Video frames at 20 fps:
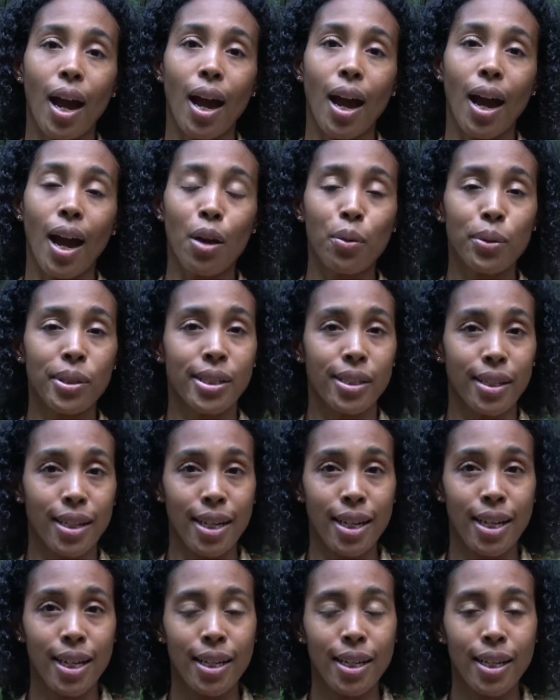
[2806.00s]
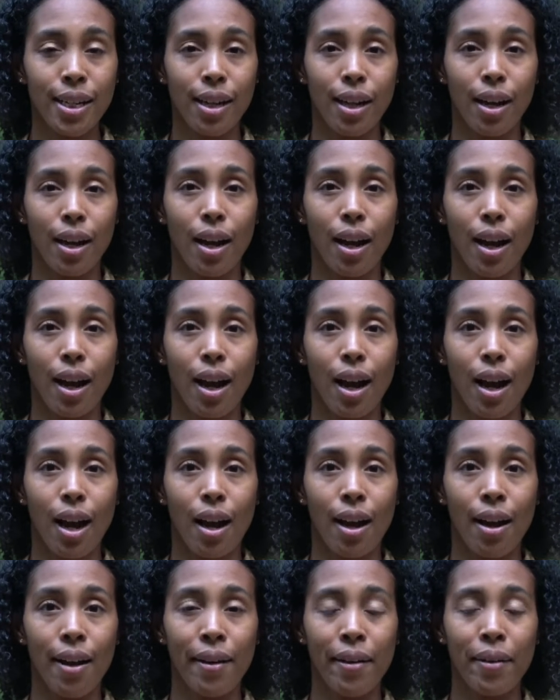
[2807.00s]
I would say
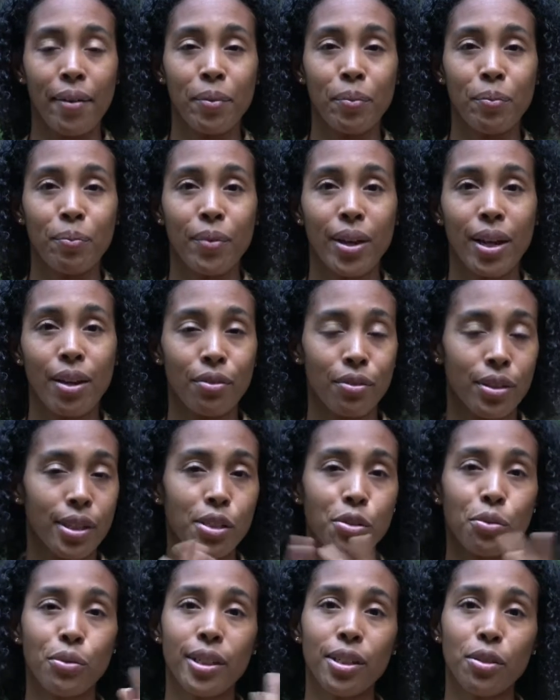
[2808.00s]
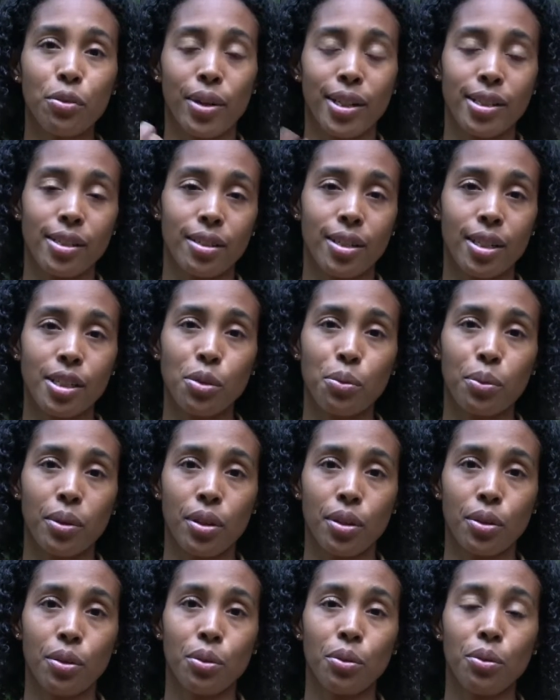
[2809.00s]
if this really resonates with
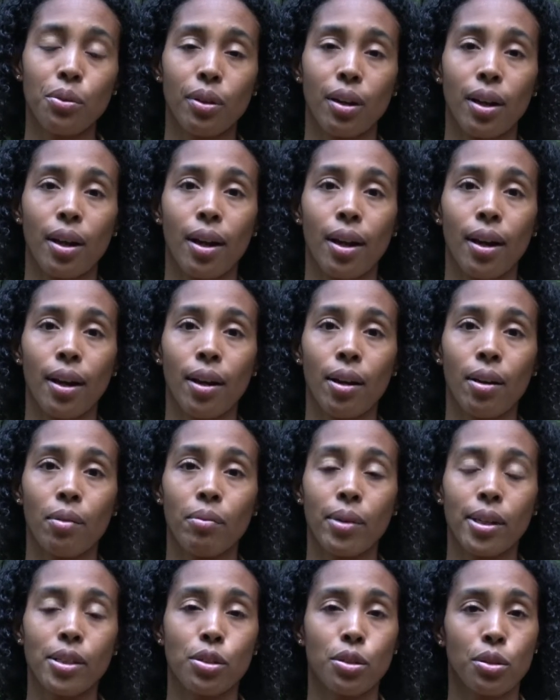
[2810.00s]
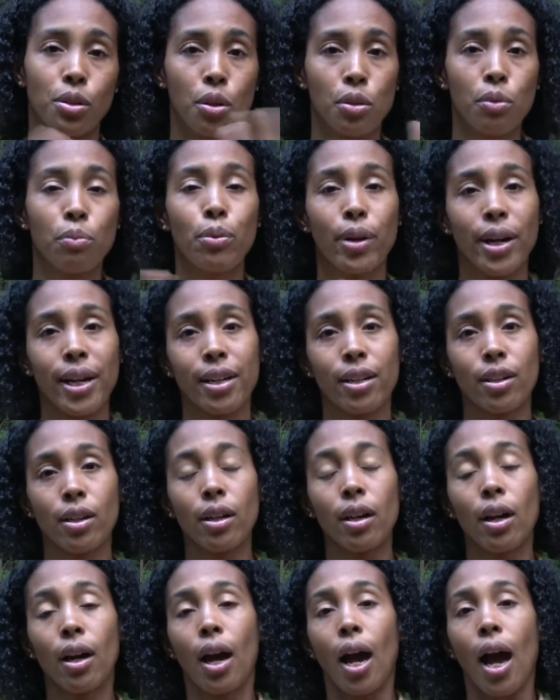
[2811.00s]
you, it's a no-brainer.
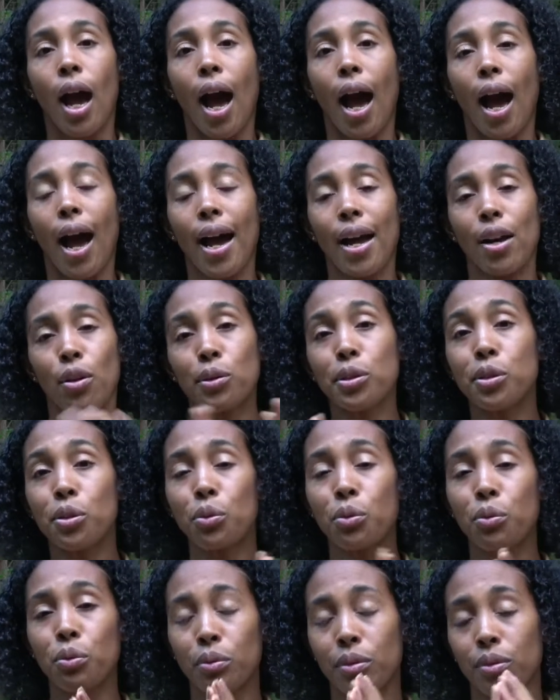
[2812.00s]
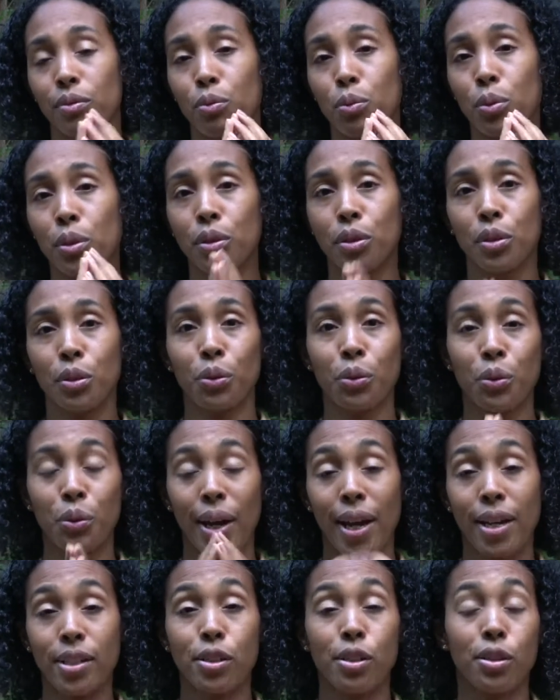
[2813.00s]
I also want to
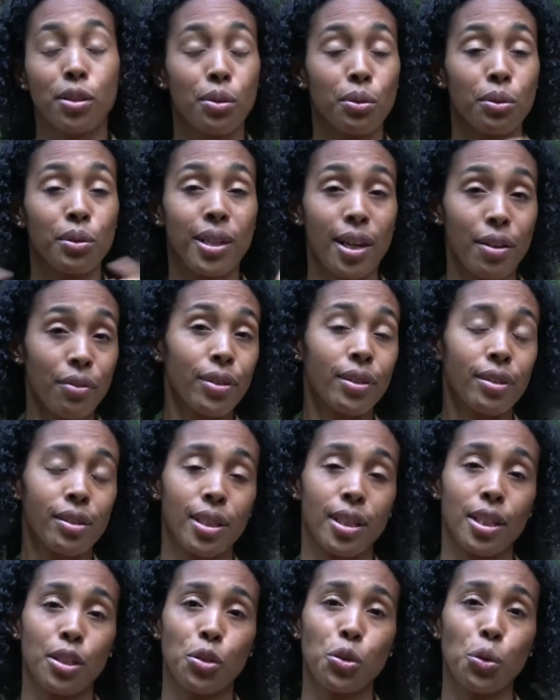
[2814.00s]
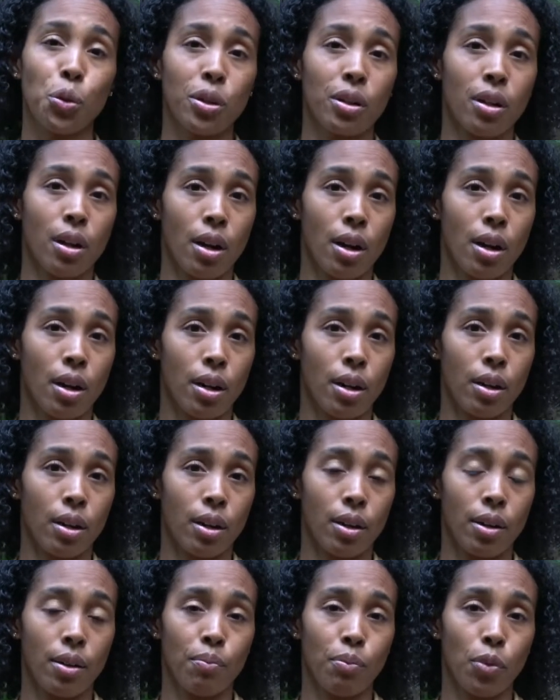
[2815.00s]
ask you, definitely join our
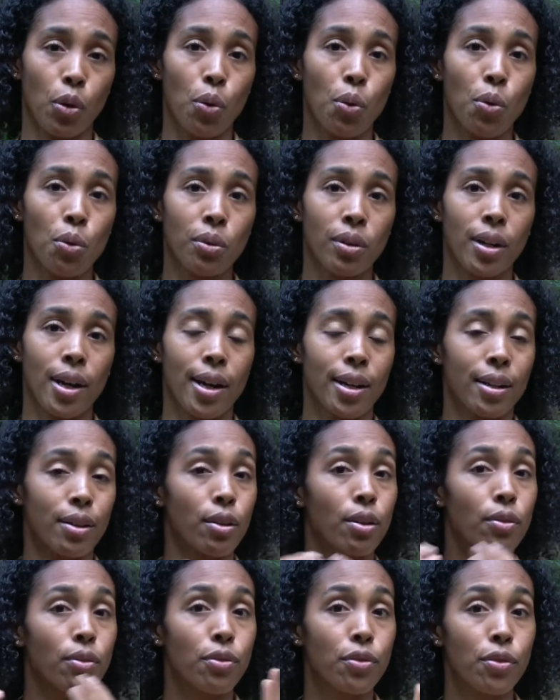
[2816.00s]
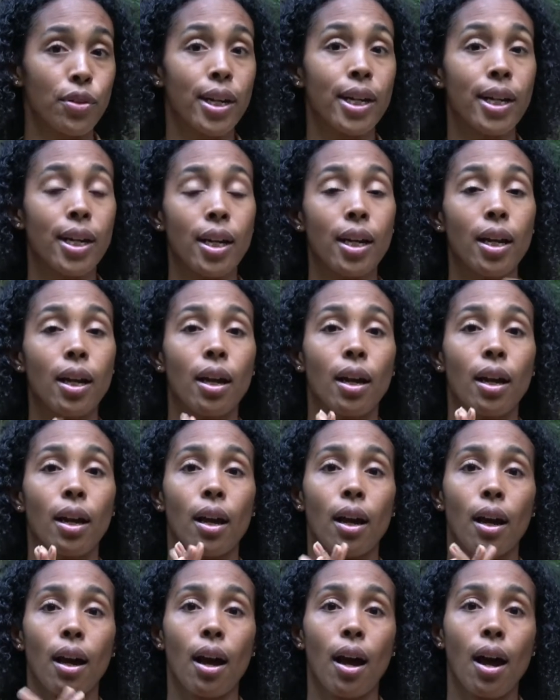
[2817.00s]
online free
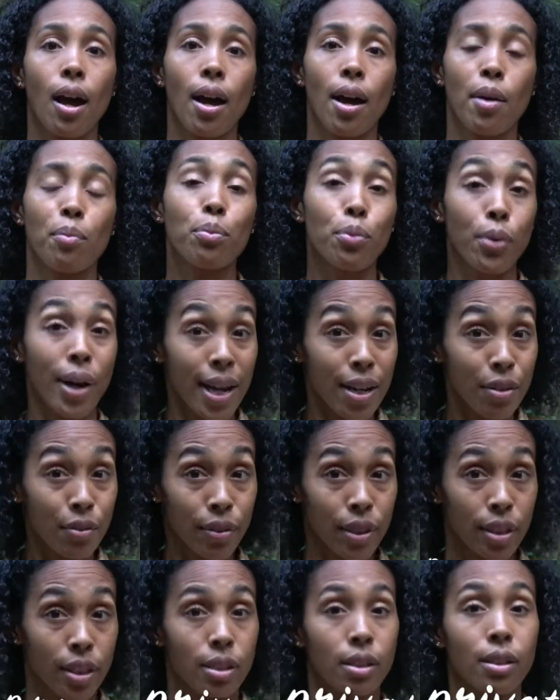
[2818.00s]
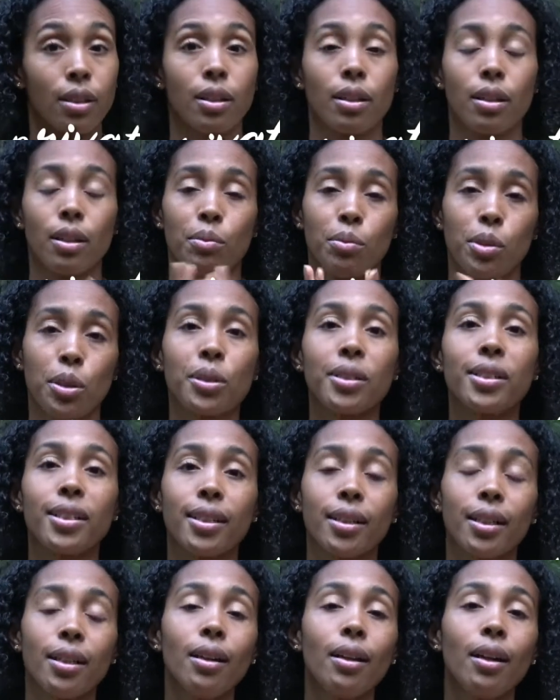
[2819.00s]
private
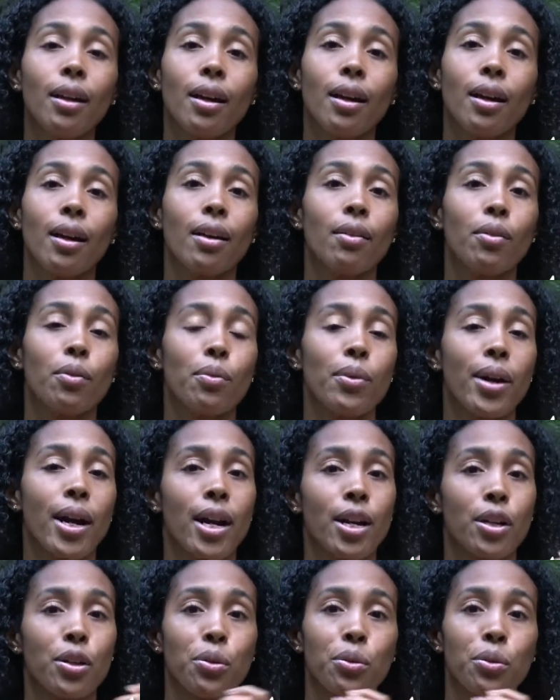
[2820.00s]
community, where you